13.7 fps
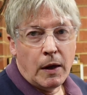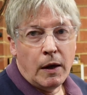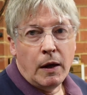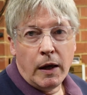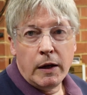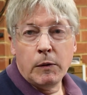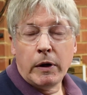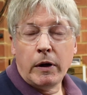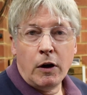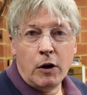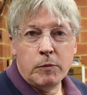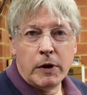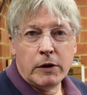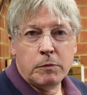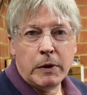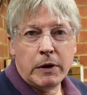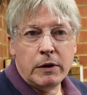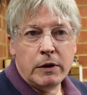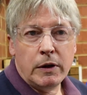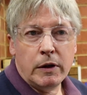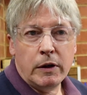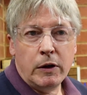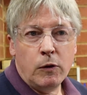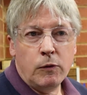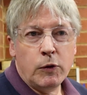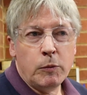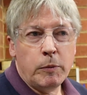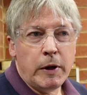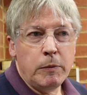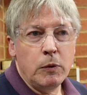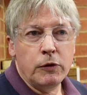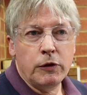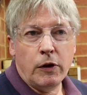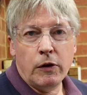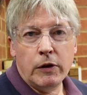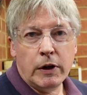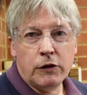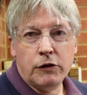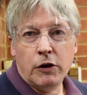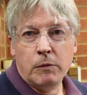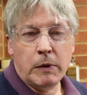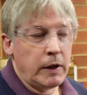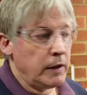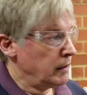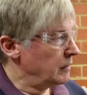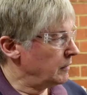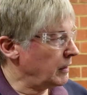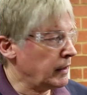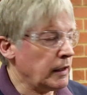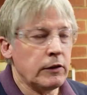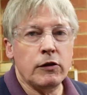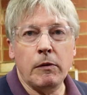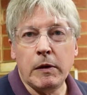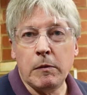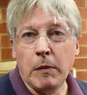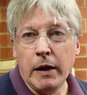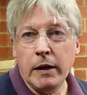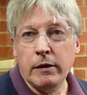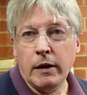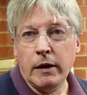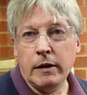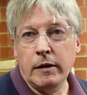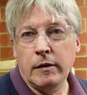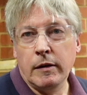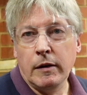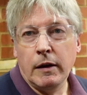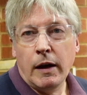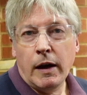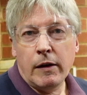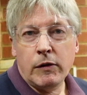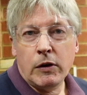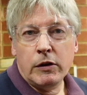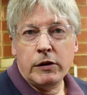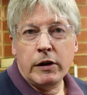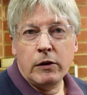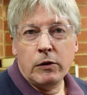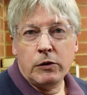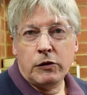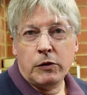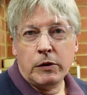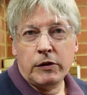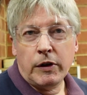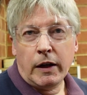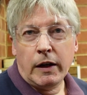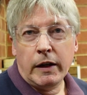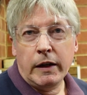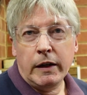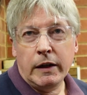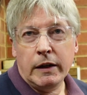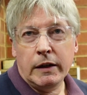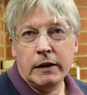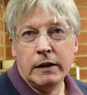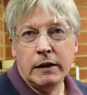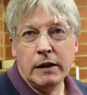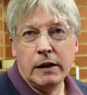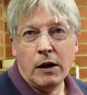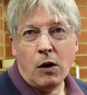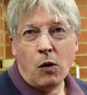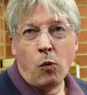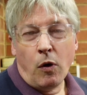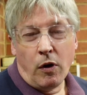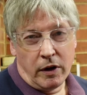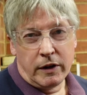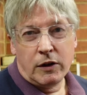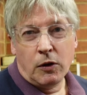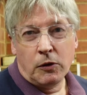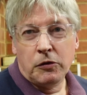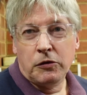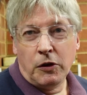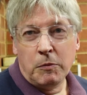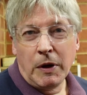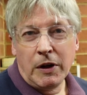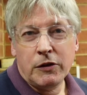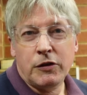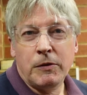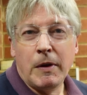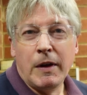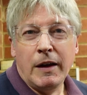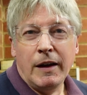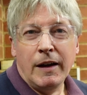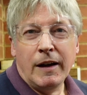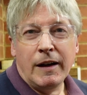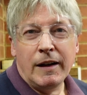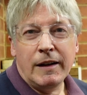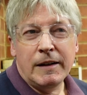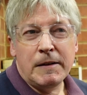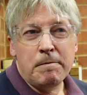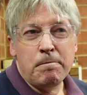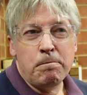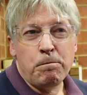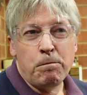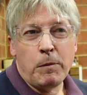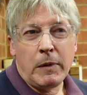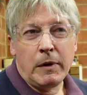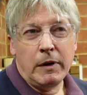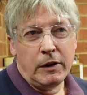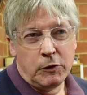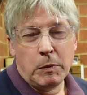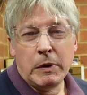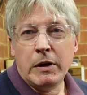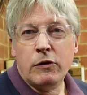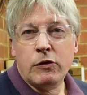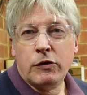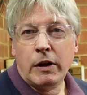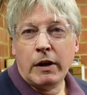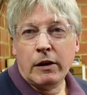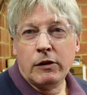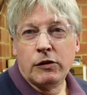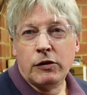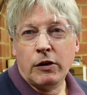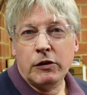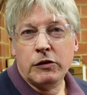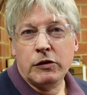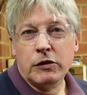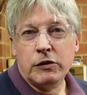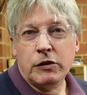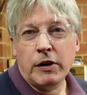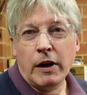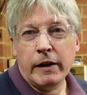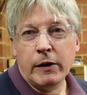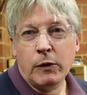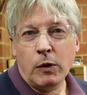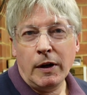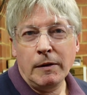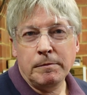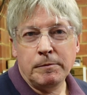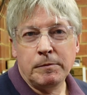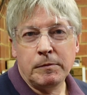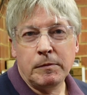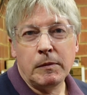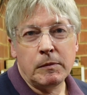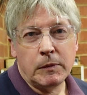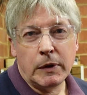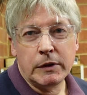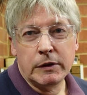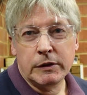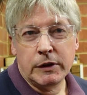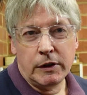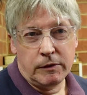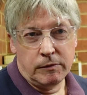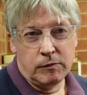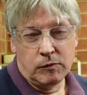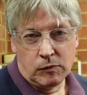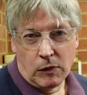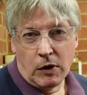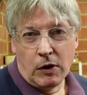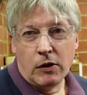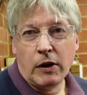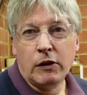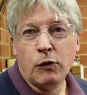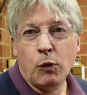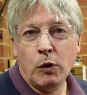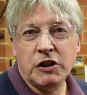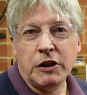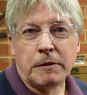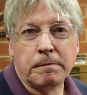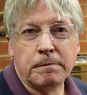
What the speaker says: Anyway, I hope that's been helpful to people, so that next time they get something made, they have an idea as to exactly why it costs so much. It's been an interesting exercise to tally it all up, but thanks for watching.